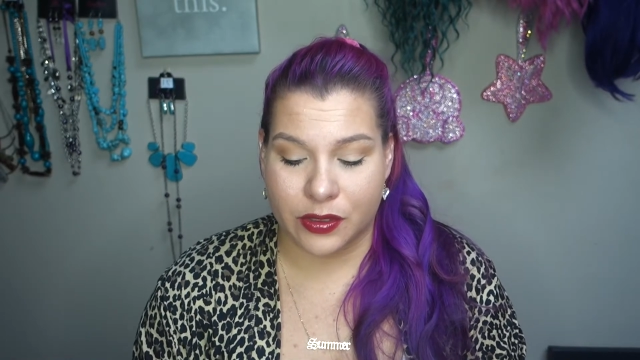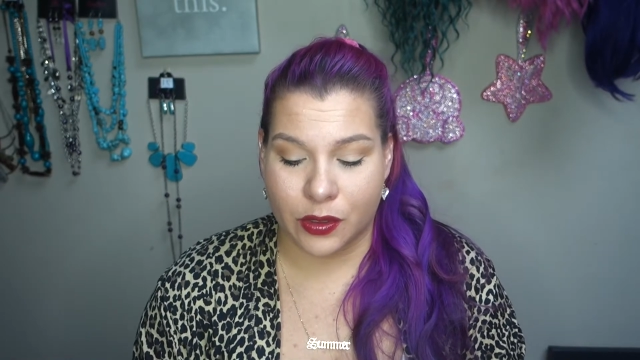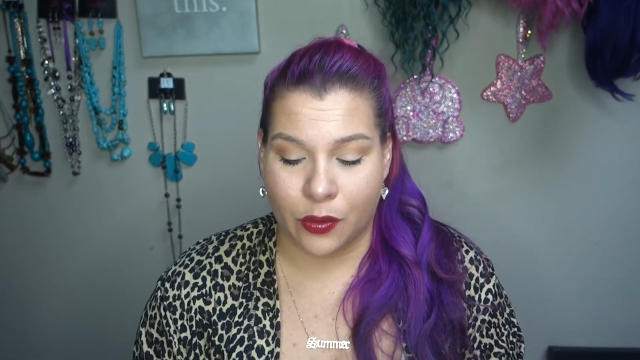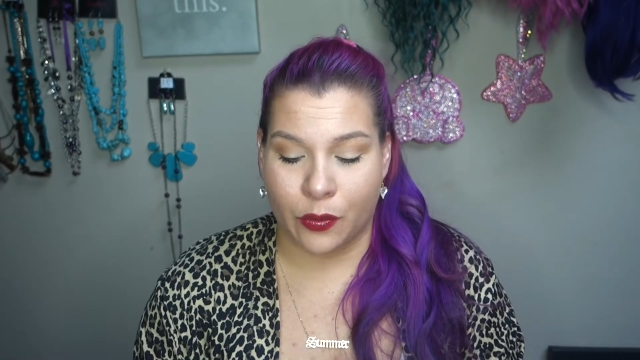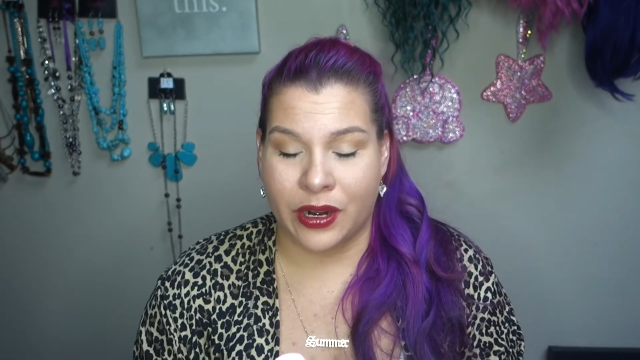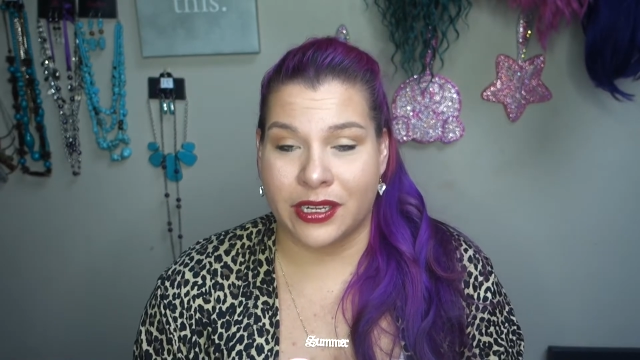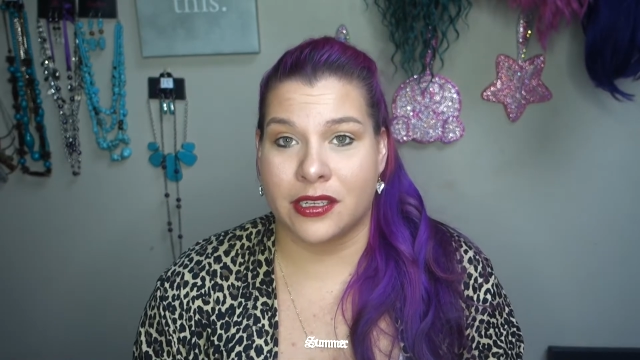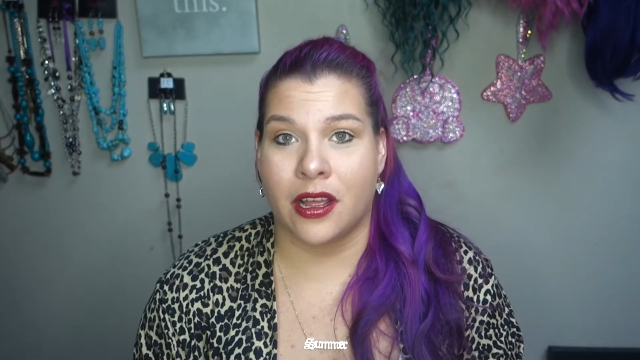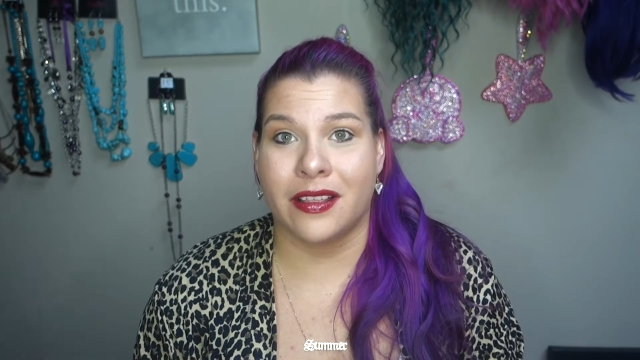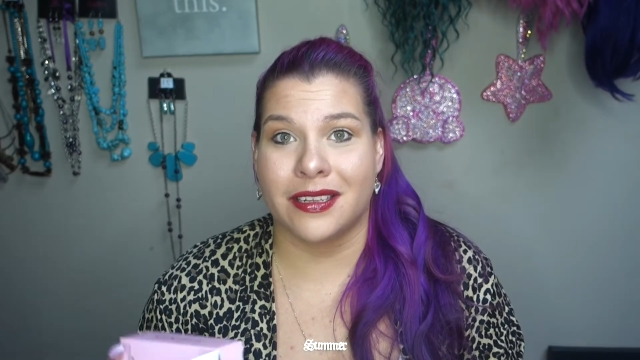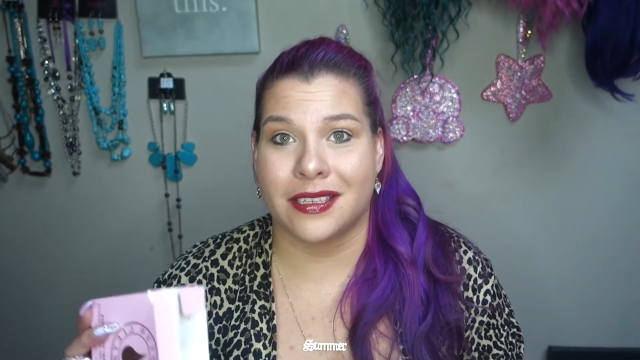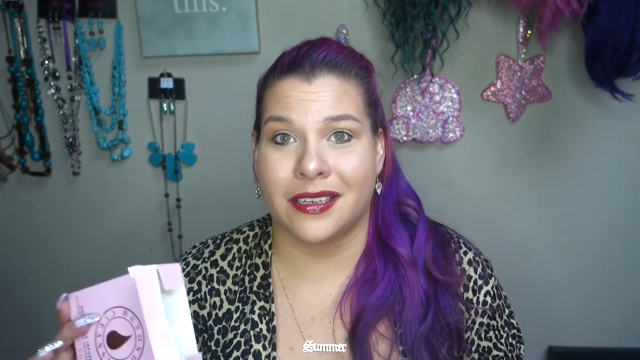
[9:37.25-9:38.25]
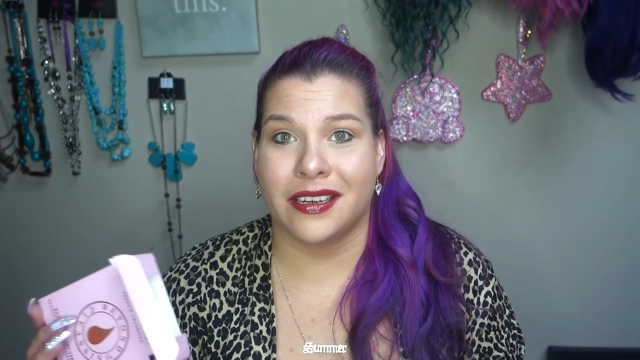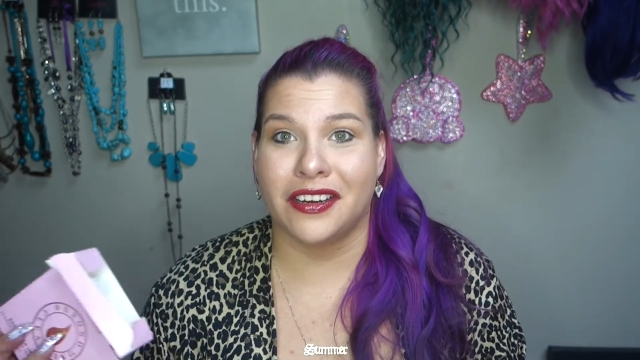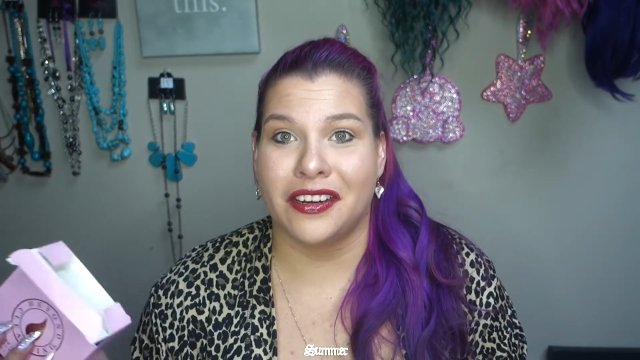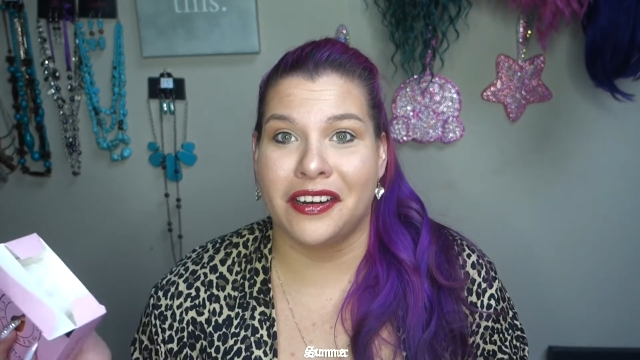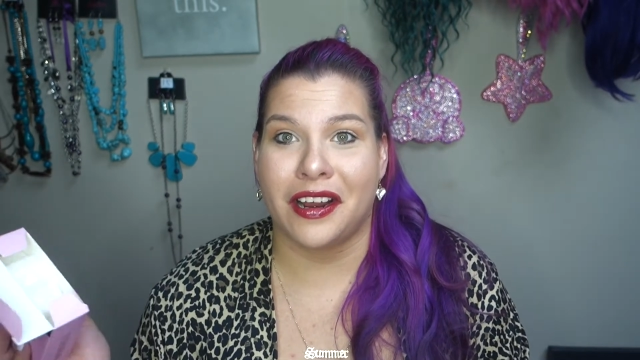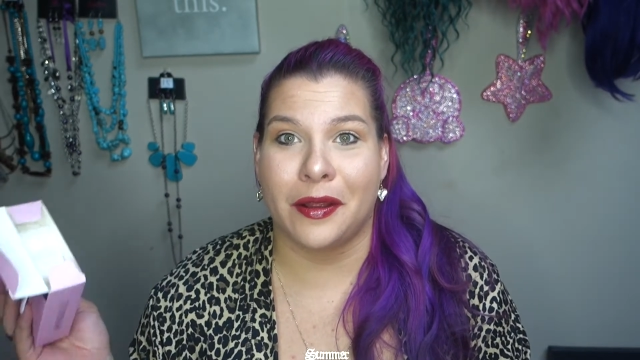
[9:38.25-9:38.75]
So when I saw this in
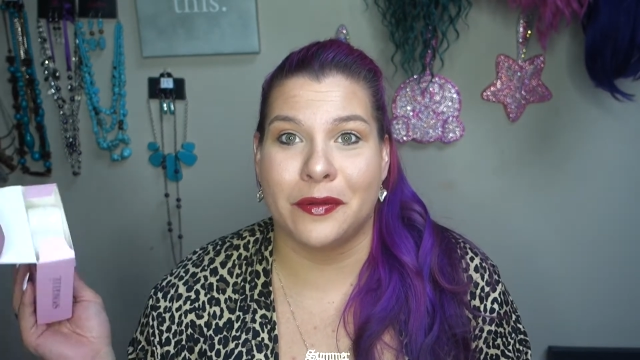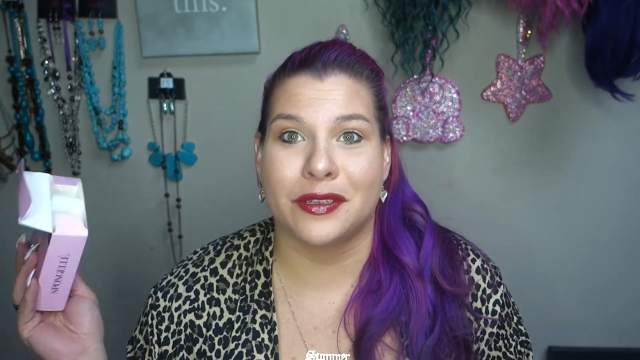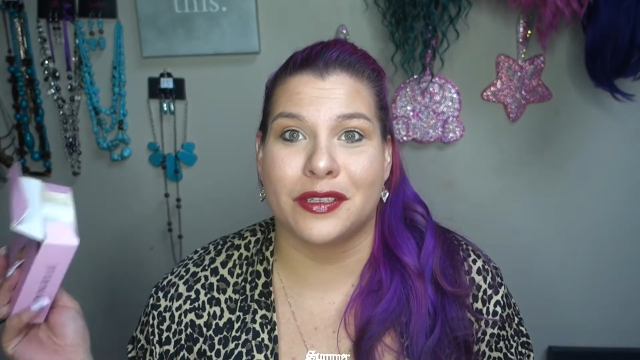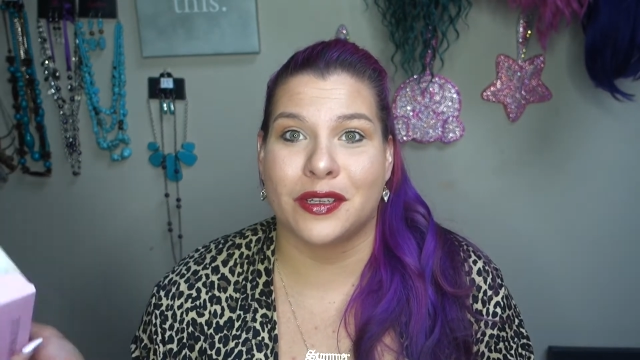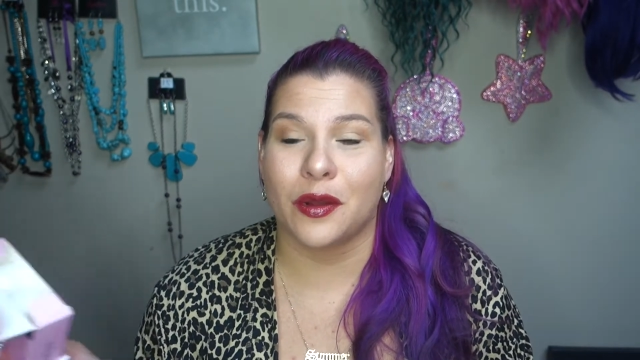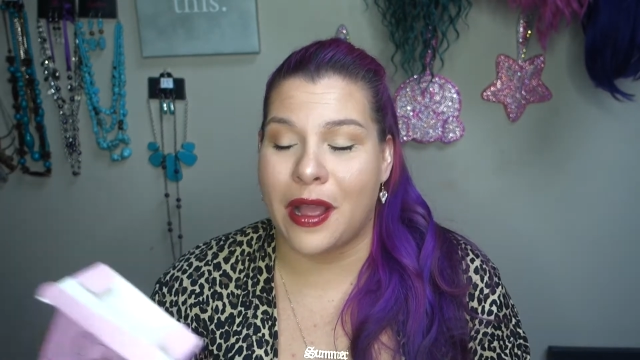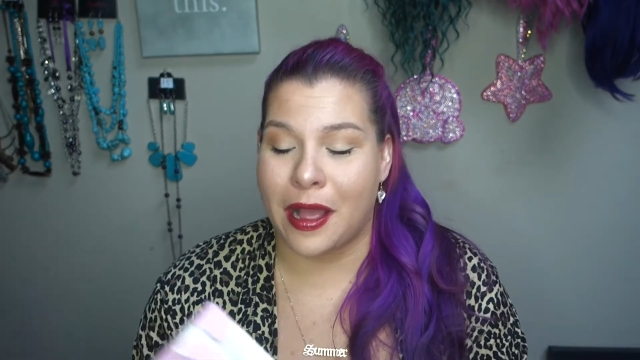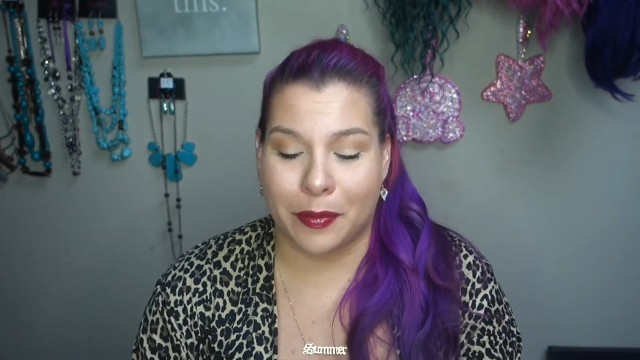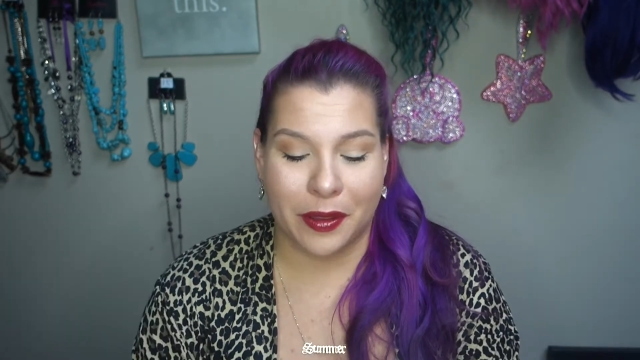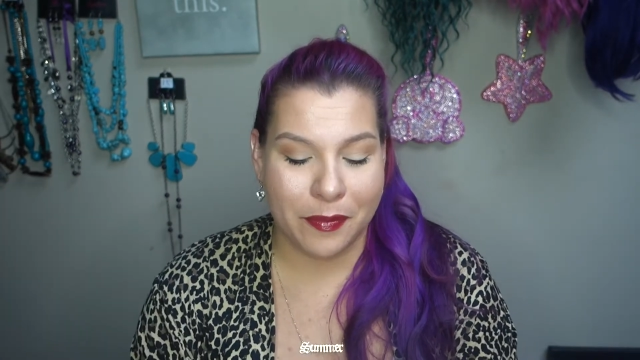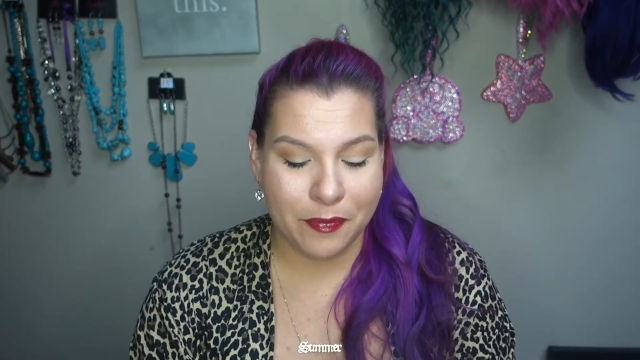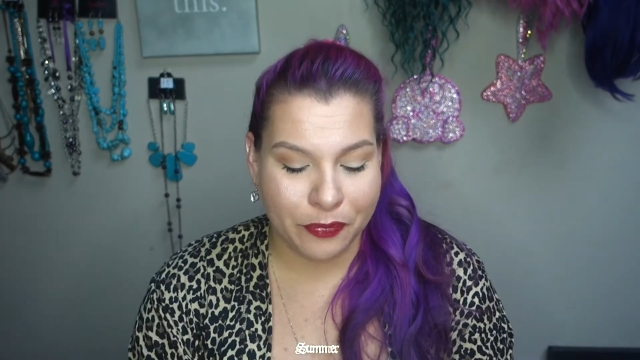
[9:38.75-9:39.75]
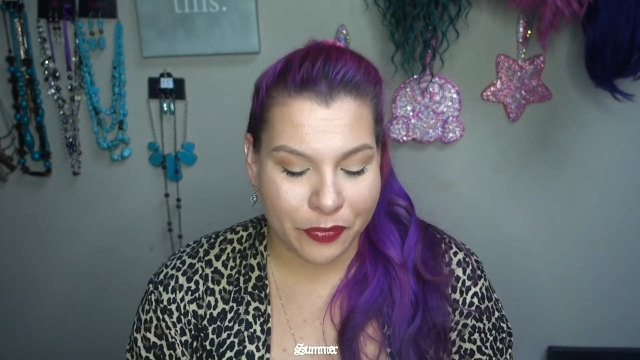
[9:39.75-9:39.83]
here, I was so happy.